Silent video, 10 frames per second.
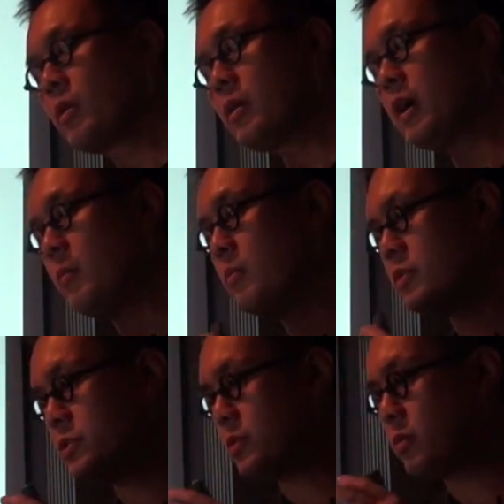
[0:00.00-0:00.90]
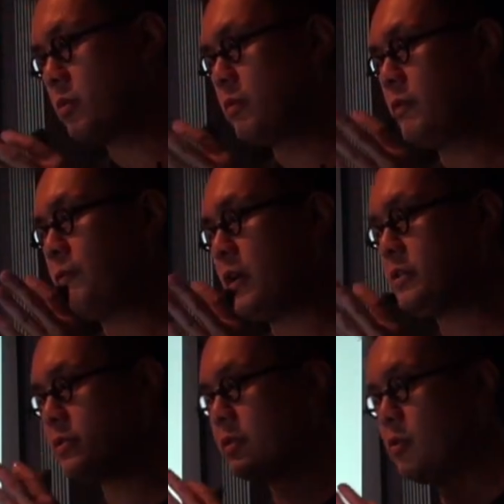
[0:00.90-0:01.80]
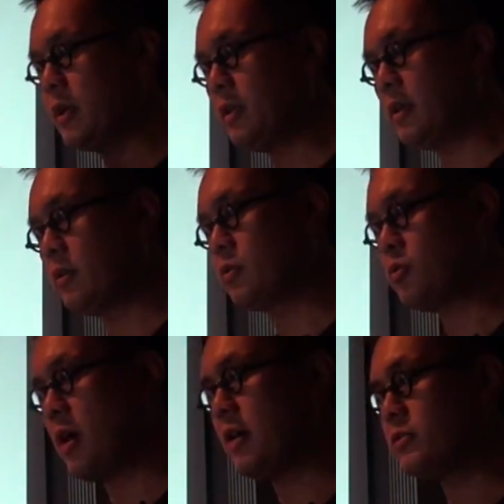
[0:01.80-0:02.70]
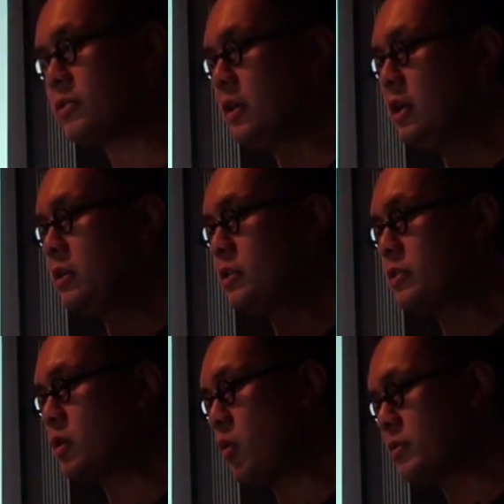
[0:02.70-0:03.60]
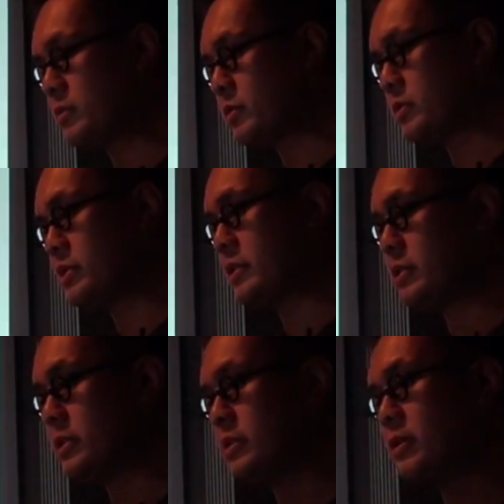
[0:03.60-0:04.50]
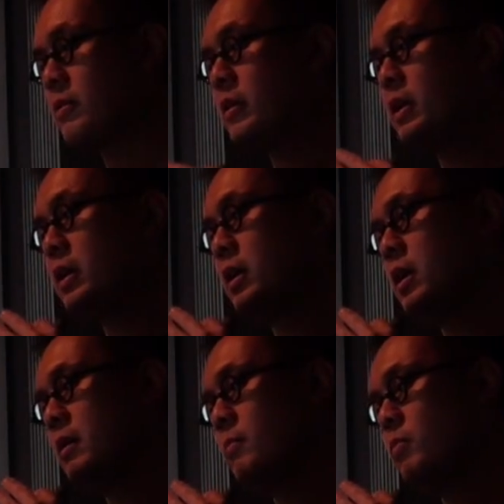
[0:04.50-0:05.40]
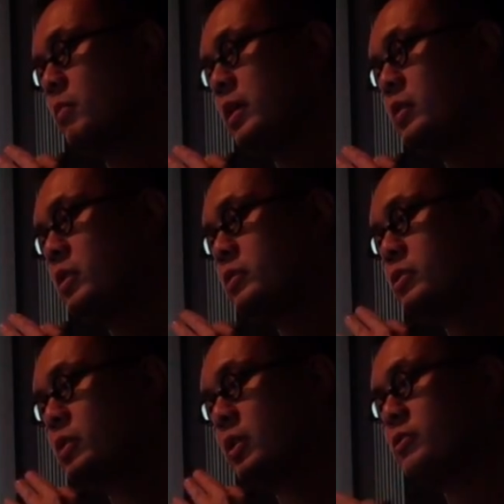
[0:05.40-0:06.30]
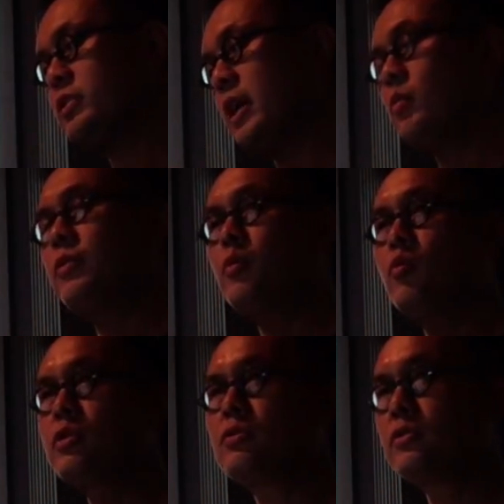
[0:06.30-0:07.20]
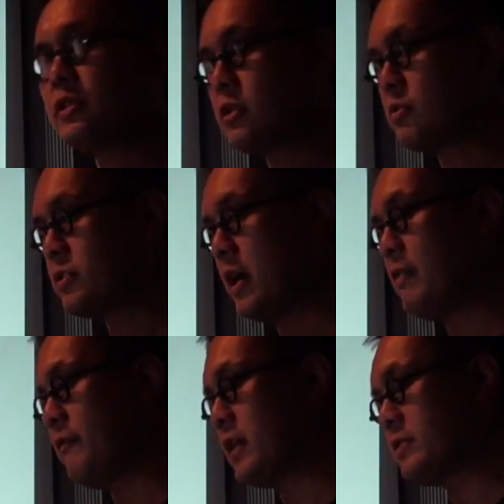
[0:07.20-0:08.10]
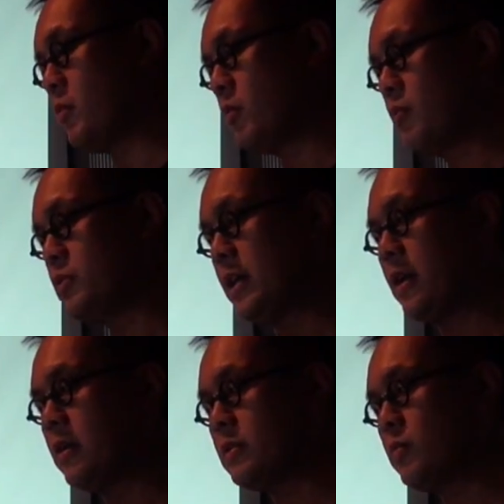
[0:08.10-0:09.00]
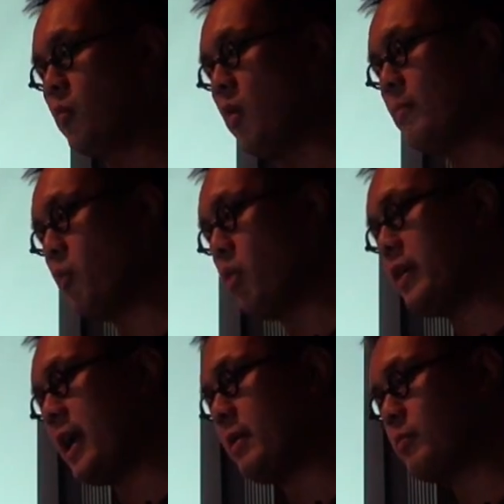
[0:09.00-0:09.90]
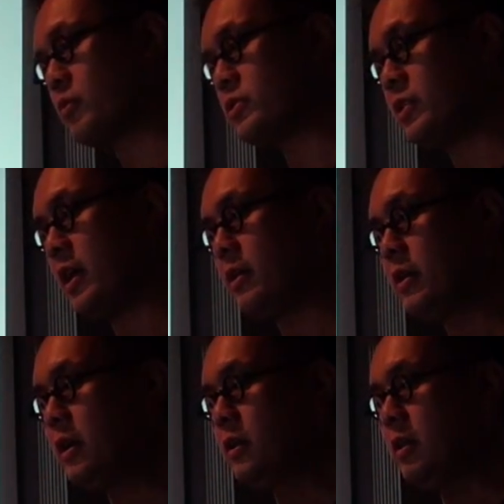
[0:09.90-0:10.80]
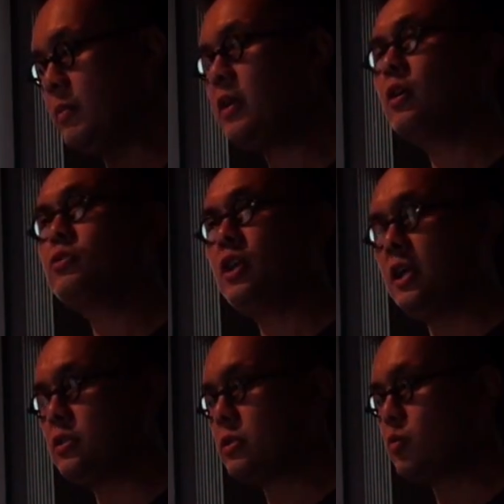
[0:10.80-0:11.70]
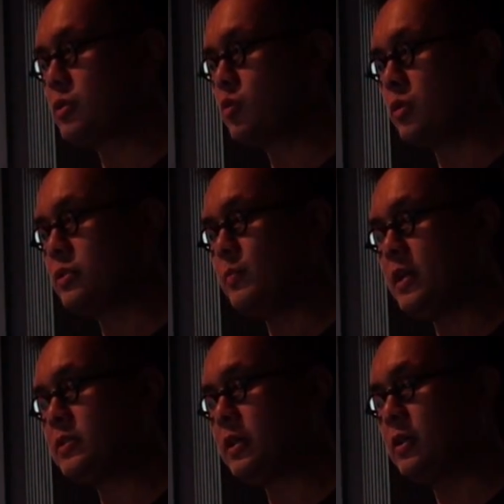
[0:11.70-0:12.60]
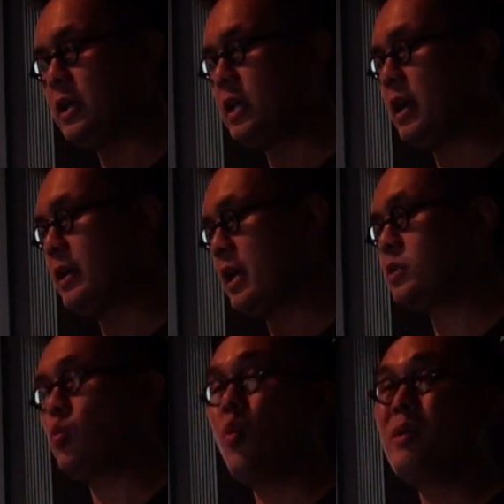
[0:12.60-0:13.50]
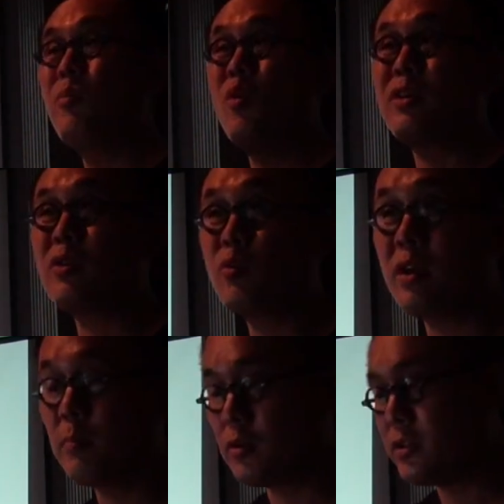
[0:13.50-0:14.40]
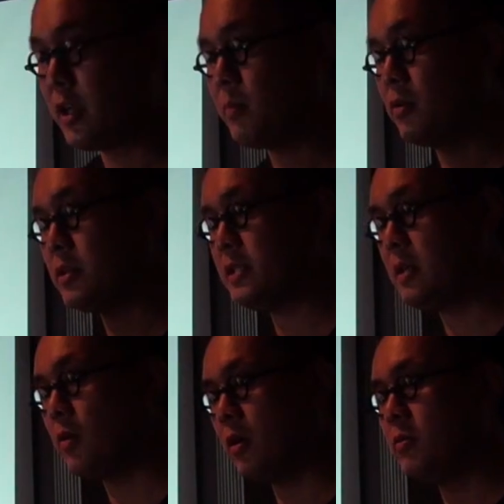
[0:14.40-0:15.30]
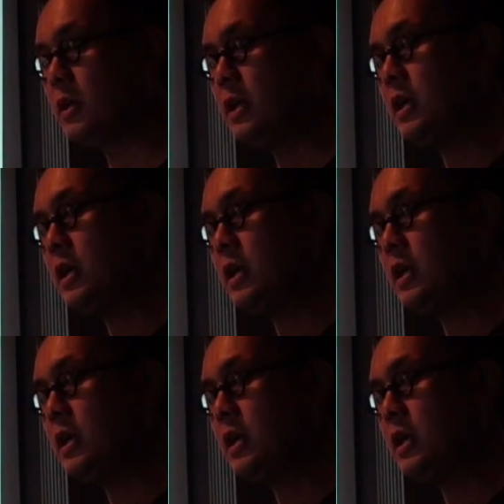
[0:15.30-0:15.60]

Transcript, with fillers: Um, just to, the phase three clinical trials, just to quote some statistics here, um, it, so you understand what the original sexual side effects that were presented is 1.8% libido changes, which was basically against 1.3% placebo,